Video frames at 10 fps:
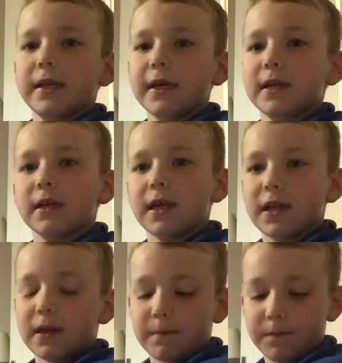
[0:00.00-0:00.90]
needle
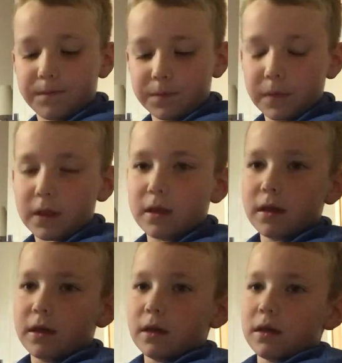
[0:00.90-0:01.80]
in.
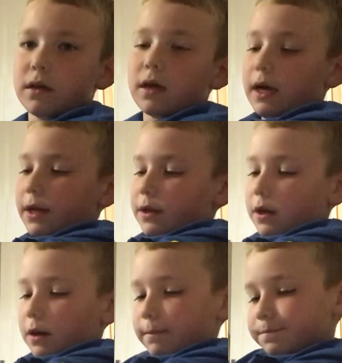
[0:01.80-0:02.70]

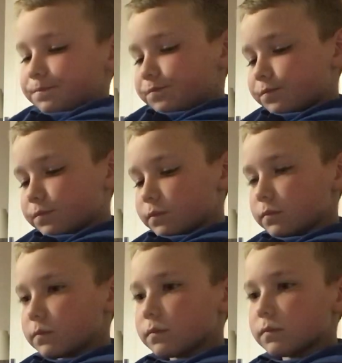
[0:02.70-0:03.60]
And
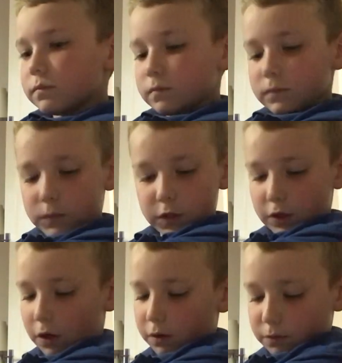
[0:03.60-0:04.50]

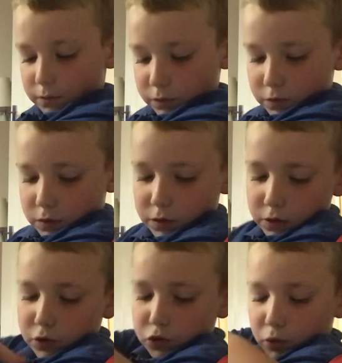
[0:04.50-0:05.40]
so
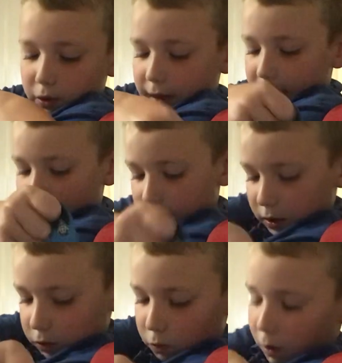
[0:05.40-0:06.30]
do the tourniquet
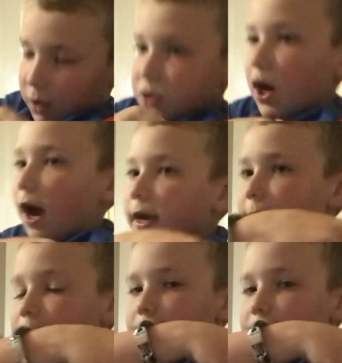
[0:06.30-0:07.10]
quite tight,